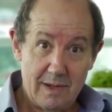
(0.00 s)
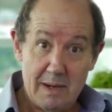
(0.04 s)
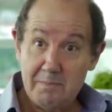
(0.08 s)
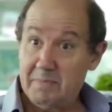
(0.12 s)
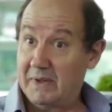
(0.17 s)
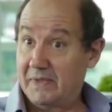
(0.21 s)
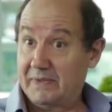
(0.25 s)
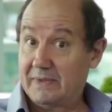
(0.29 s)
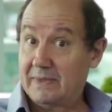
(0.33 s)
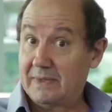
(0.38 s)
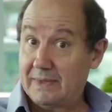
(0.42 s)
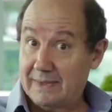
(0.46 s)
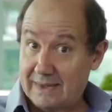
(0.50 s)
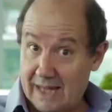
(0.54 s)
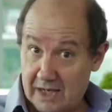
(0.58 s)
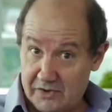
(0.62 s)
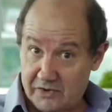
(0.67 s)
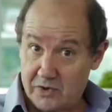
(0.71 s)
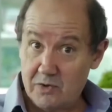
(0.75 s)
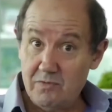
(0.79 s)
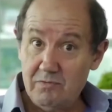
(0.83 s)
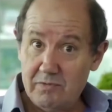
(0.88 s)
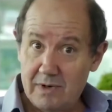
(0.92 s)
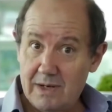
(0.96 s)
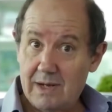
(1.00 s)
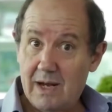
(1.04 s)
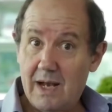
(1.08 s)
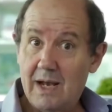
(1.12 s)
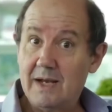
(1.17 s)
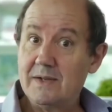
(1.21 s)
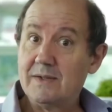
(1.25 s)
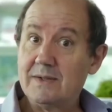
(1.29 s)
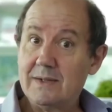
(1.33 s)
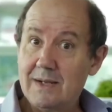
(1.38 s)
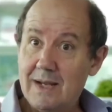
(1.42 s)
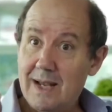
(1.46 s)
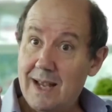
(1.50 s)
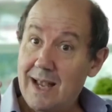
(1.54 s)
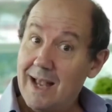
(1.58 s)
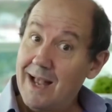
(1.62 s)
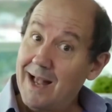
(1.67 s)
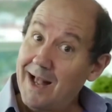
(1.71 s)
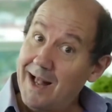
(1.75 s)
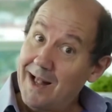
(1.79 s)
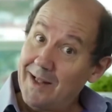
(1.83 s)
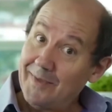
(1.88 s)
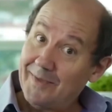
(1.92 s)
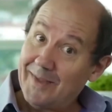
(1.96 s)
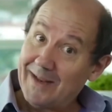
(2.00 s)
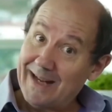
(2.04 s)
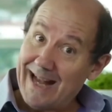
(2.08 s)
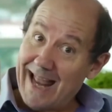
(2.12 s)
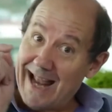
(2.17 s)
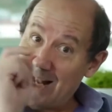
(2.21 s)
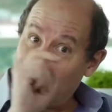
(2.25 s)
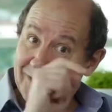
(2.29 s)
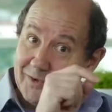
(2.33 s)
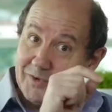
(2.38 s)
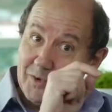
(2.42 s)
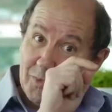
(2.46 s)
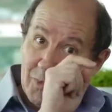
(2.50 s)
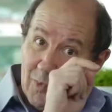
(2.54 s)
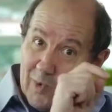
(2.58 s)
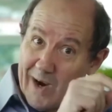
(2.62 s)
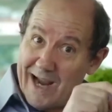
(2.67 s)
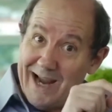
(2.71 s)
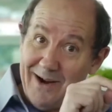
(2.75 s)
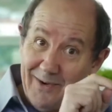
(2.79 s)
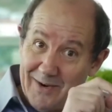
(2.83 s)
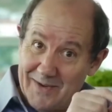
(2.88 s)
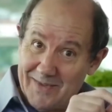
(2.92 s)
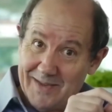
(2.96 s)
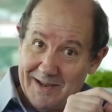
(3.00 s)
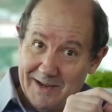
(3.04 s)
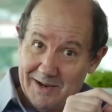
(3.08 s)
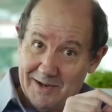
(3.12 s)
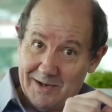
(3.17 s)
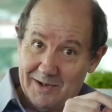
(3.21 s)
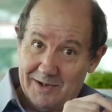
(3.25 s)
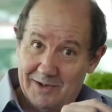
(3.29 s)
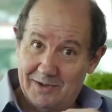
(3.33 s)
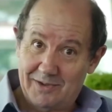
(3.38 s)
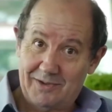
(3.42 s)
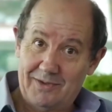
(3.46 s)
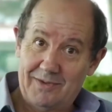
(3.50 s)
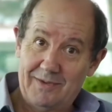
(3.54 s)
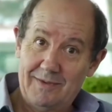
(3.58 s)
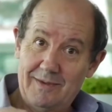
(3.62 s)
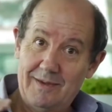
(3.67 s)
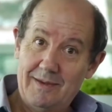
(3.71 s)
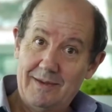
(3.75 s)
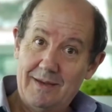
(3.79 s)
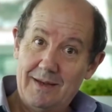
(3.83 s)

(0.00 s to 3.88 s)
But they soon realized that elsewhere in the Earth,